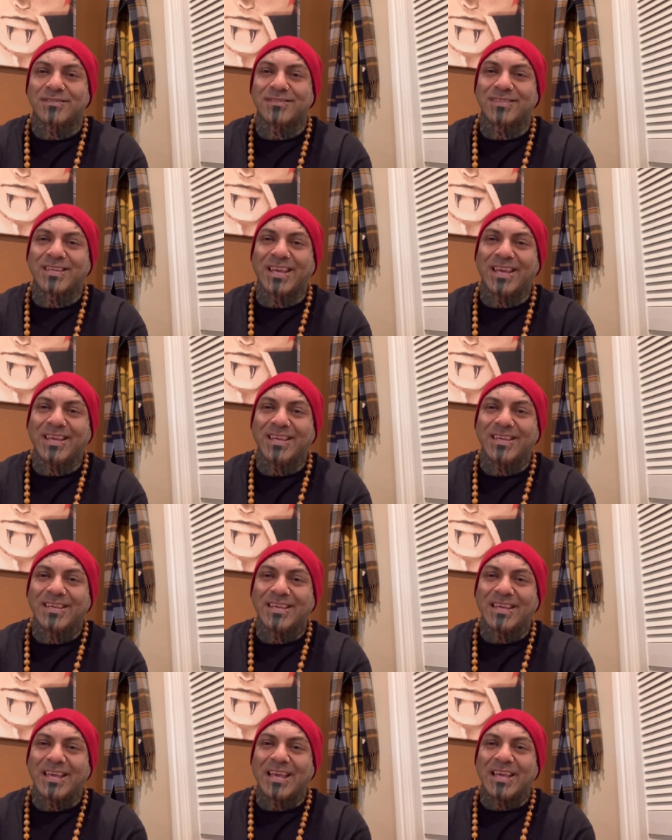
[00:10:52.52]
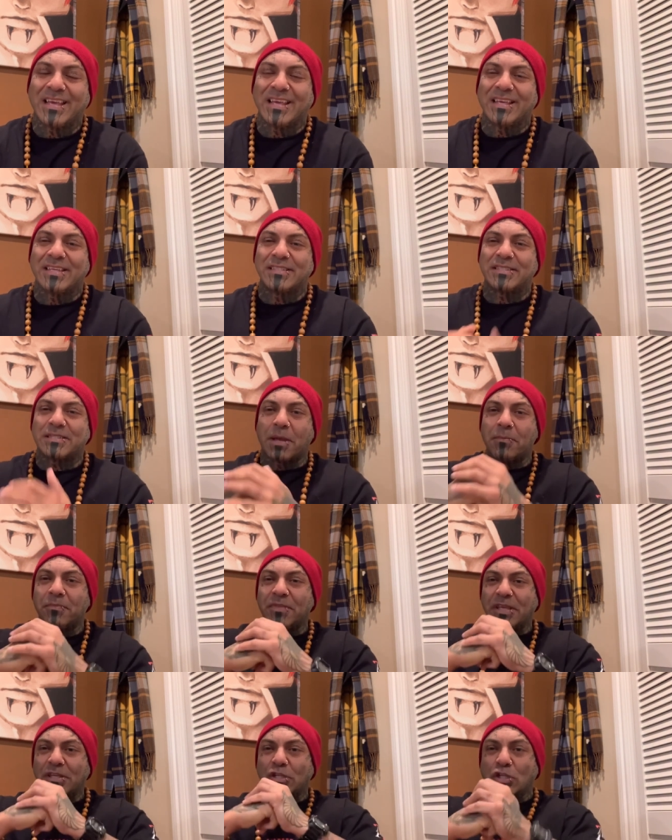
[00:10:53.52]
Okay?
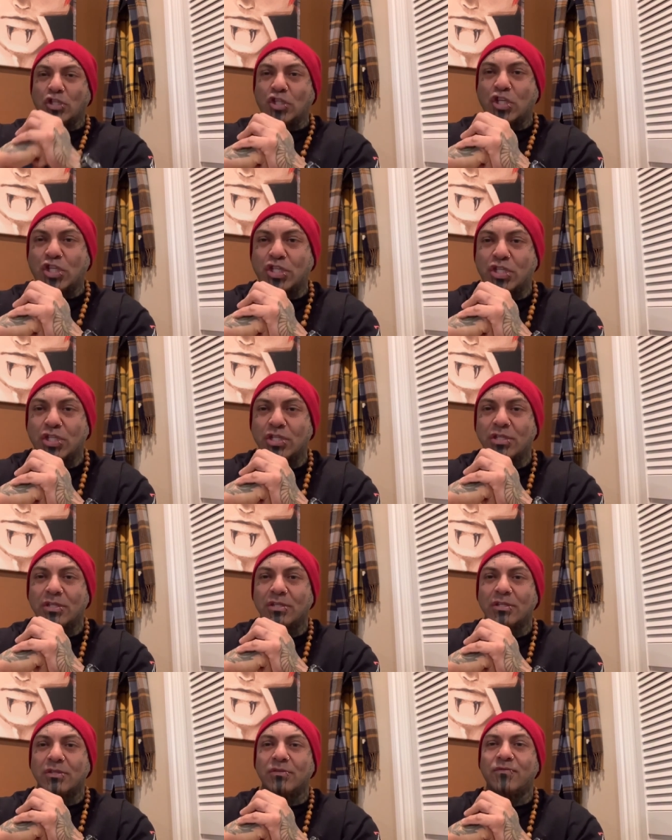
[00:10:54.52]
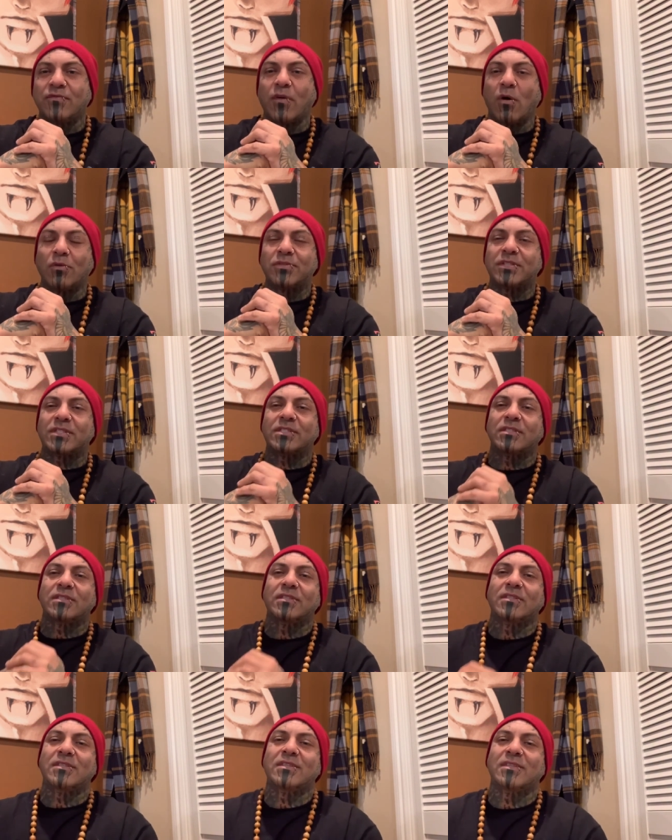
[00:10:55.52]
Something volts
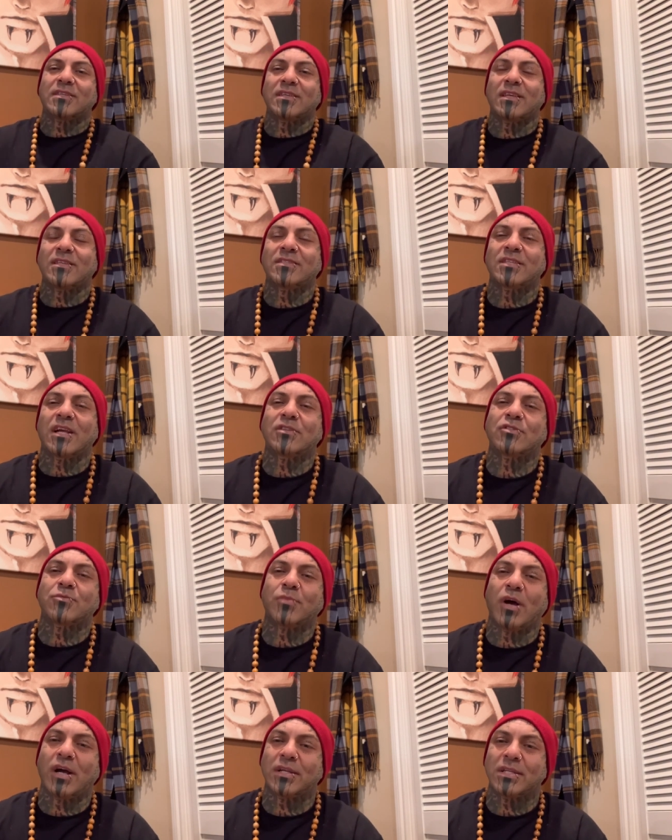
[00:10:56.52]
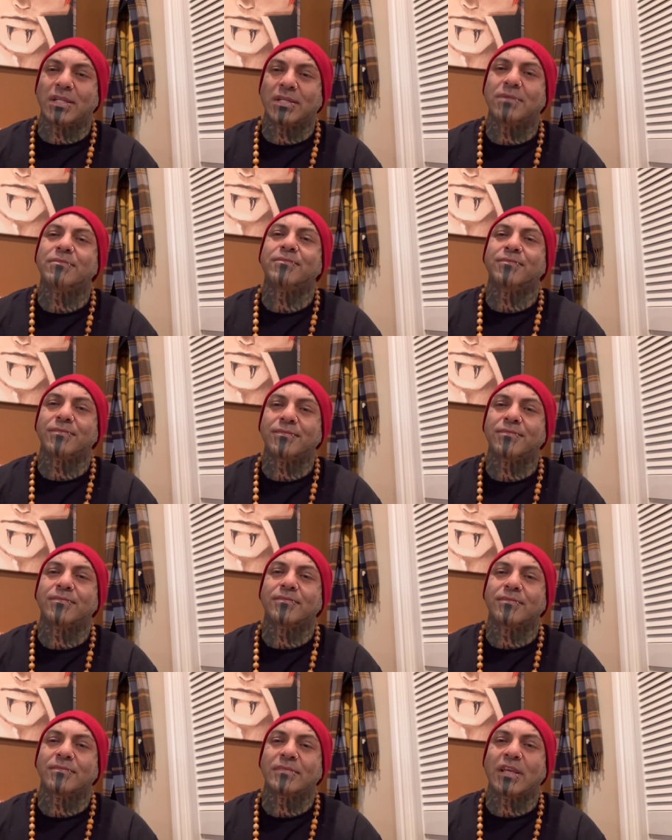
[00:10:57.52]
inside your body.
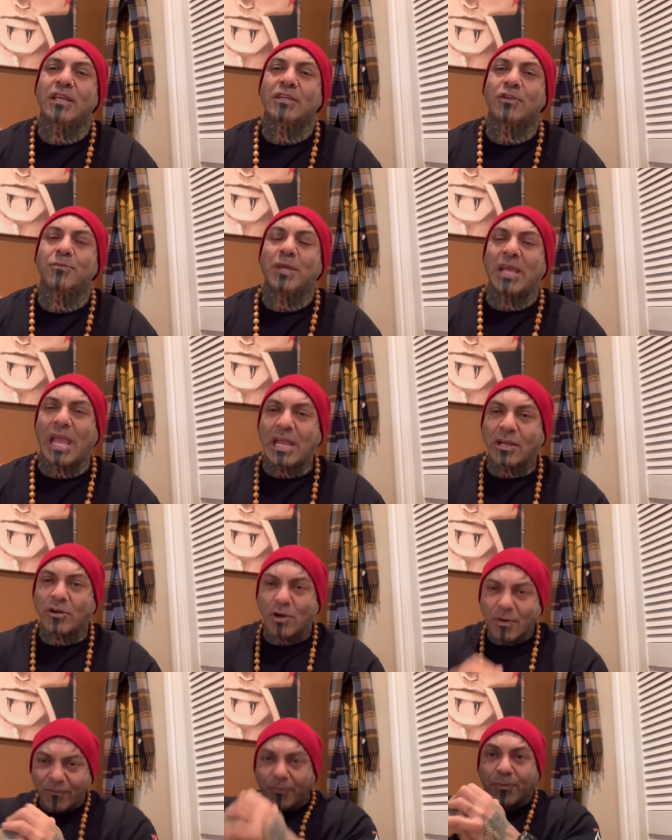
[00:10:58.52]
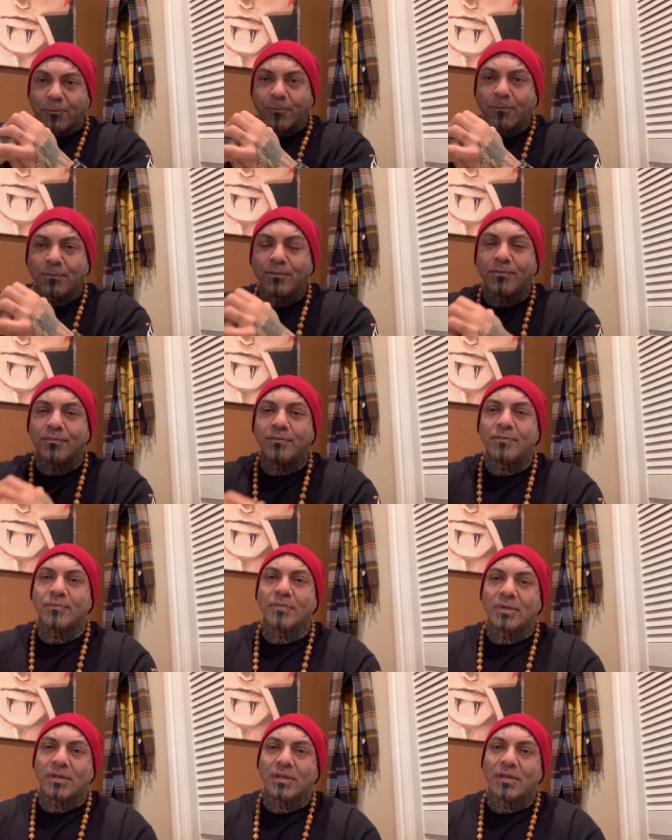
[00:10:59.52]
It could be anger.
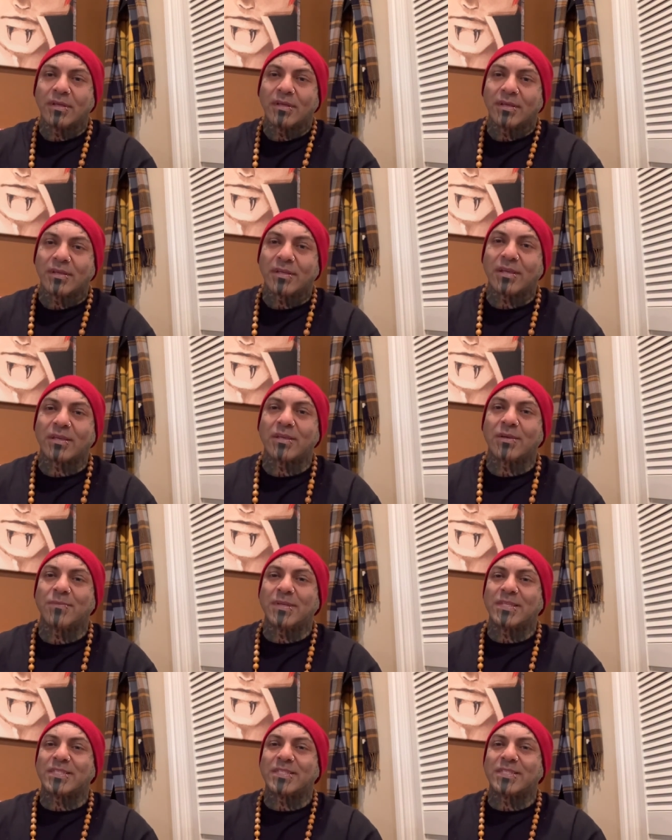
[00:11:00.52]
It could be